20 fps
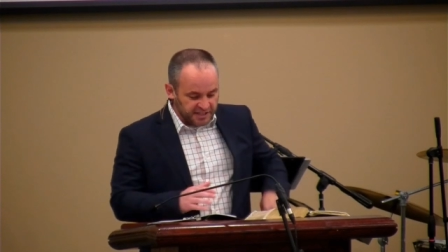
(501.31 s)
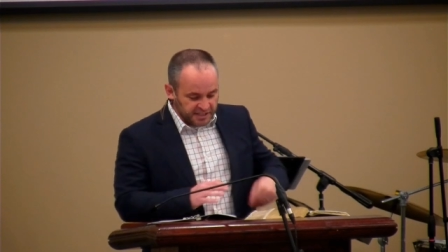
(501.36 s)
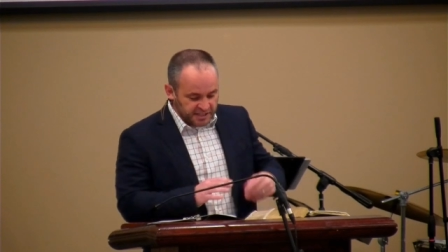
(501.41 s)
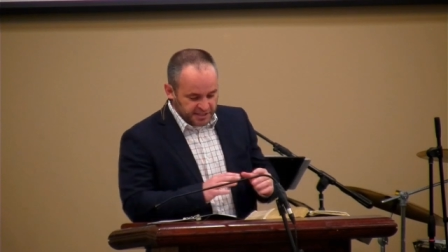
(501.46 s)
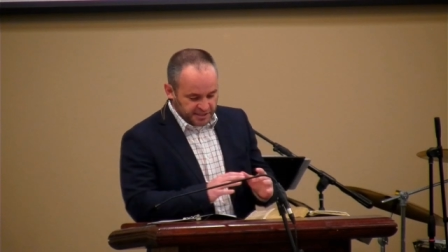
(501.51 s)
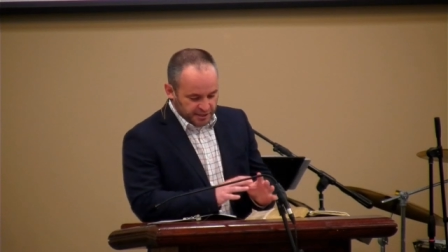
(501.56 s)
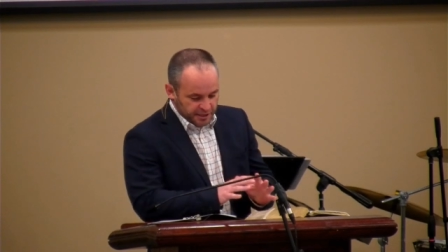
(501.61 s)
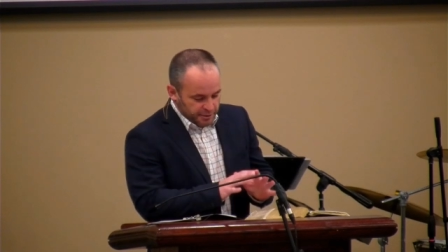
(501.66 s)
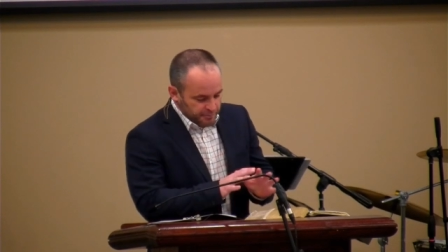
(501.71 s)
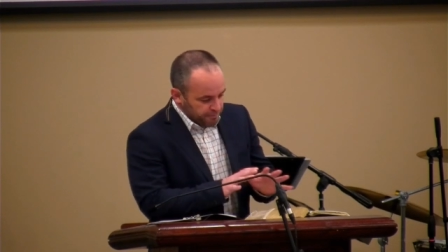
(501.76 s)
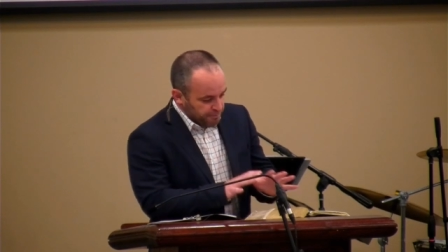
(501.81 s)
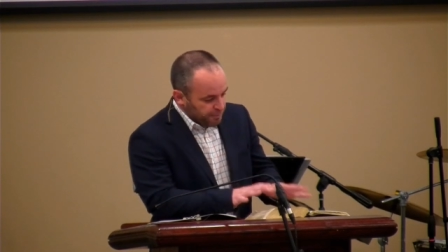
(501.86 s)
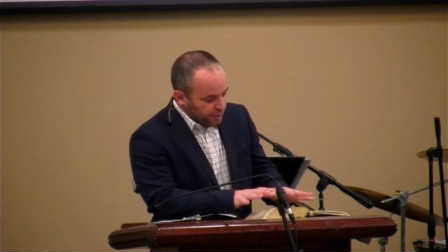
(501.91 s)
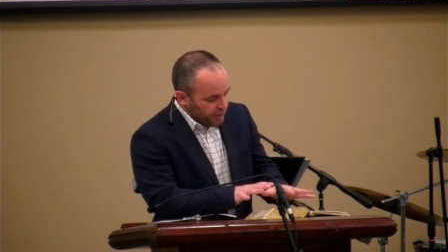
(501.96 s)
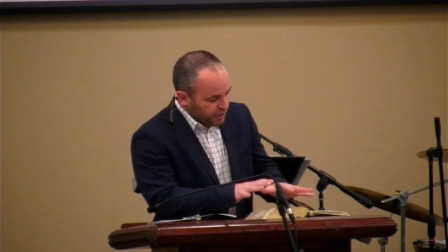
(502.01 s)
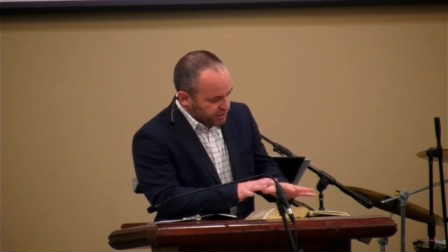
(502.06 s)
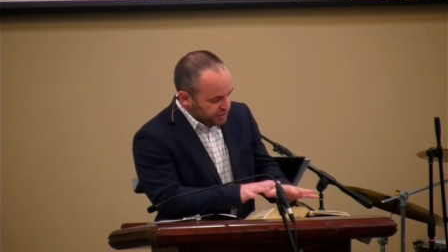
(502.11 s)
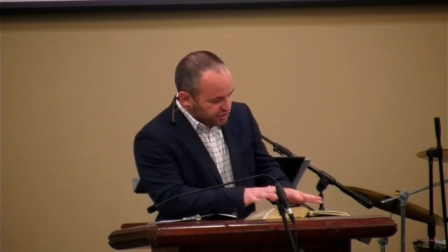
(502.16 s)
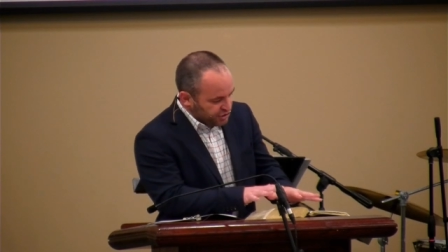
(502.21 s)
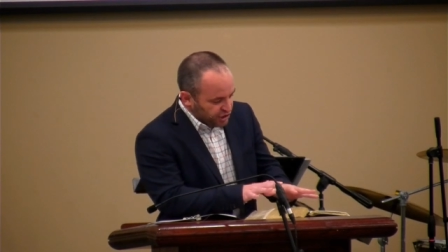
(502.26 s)
This
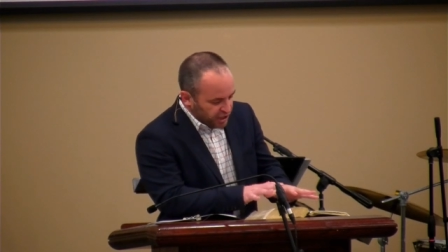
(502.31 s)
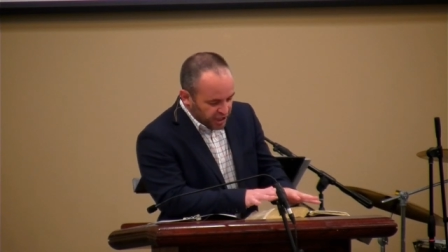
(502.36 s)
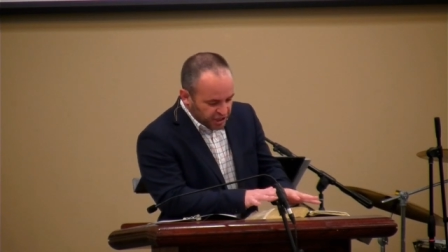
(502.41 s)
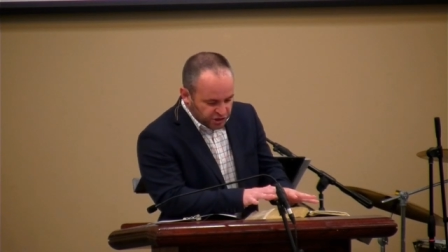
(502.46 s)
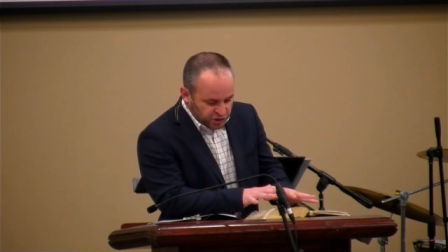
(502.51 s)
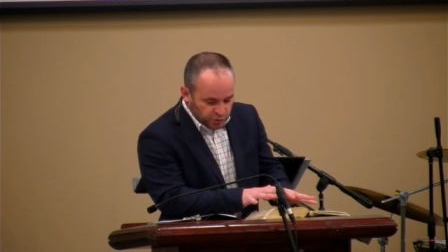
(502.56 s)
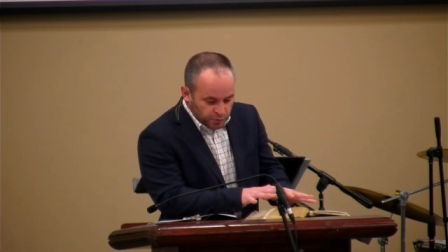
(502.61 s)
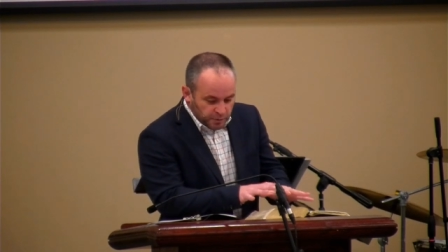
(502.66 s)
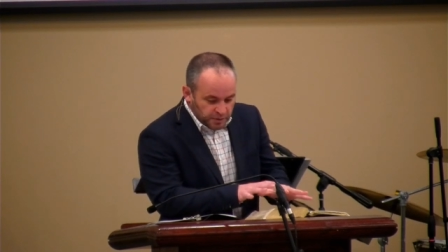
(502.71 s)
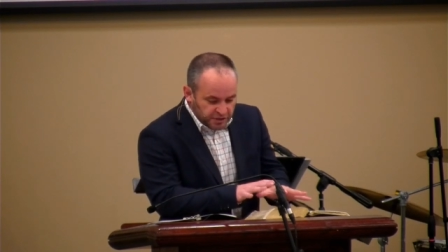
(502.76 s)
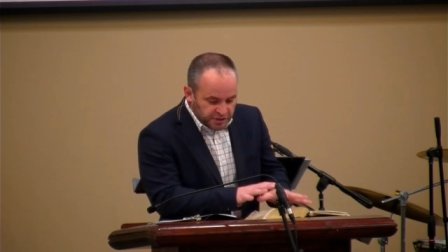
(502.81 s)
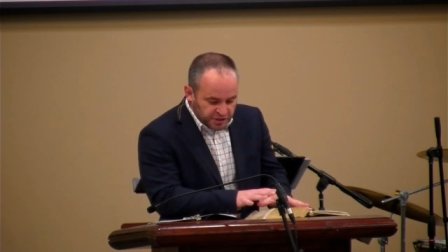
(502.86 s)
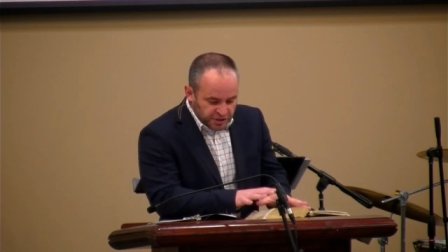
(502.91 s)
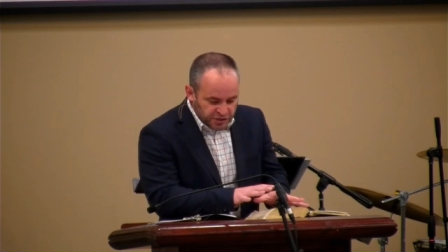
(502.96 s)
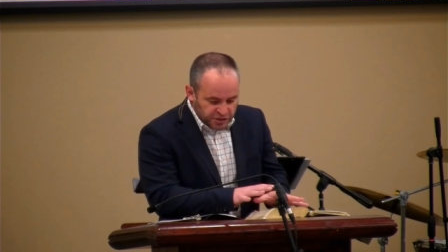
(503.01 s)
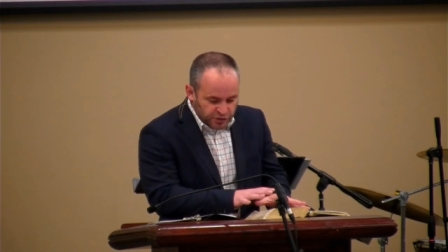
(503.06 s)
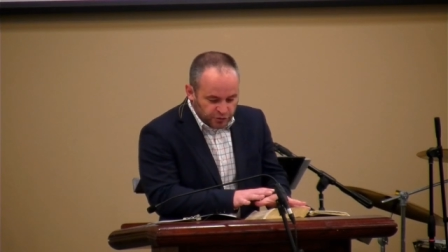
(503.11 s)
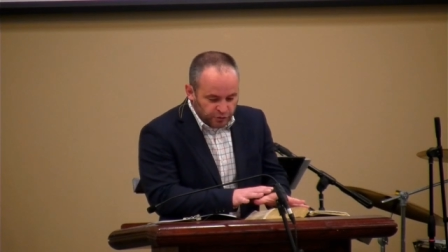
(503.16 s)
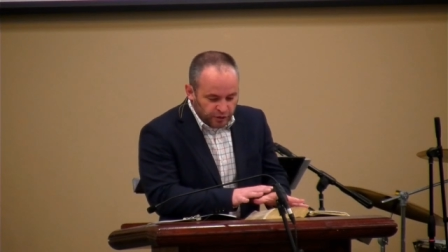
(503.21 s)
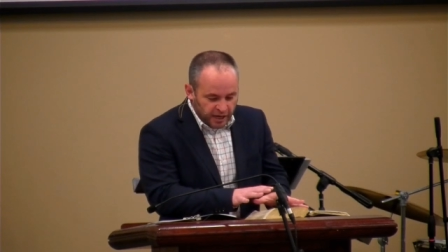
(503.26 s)
book,
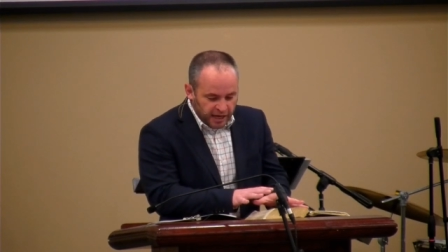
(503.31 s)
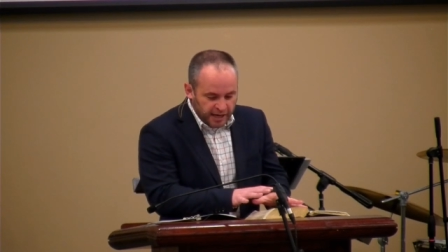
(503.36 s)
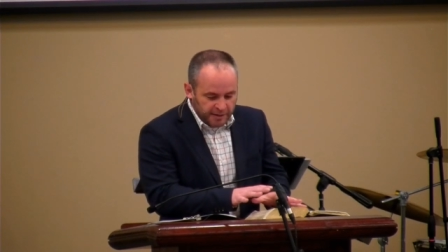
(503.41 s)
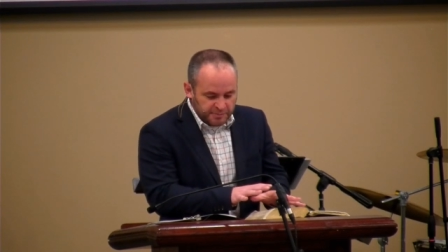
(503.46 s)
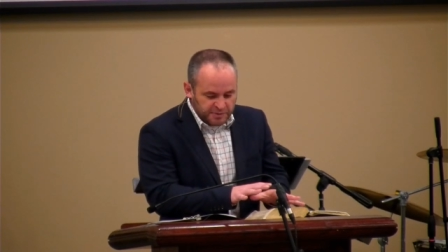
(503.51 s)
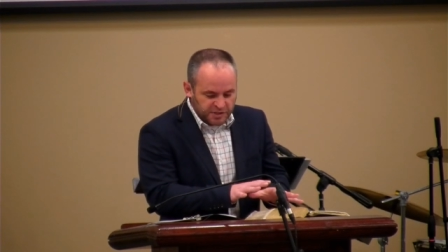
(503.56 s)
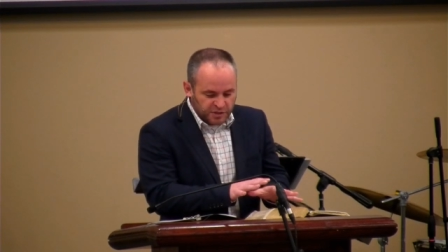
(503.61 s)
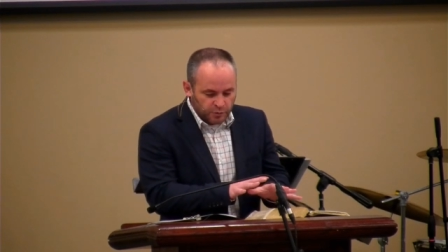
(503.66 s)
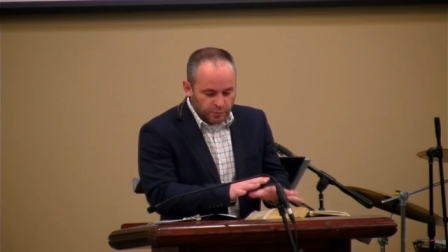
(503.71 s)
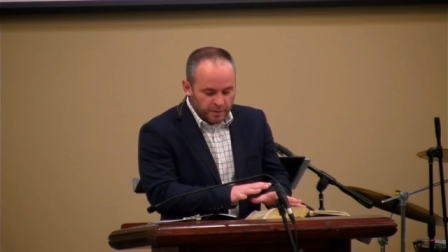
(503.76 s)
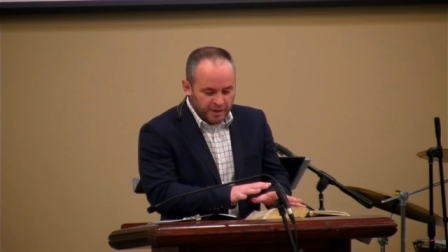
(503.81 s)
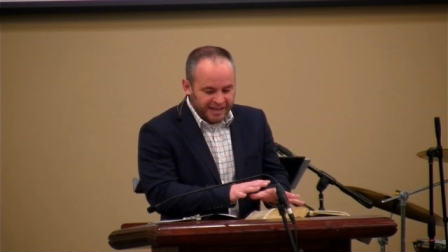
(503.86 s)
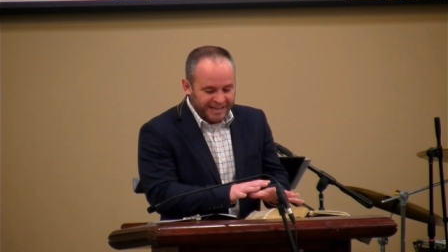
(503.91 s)
Joshua, describes